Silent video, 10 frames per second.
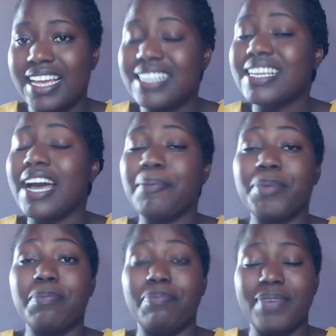It
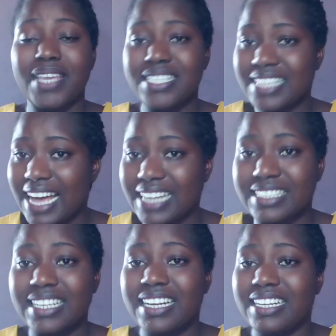can be bittered,
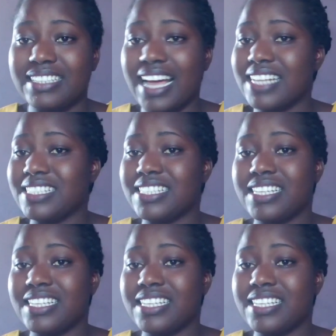that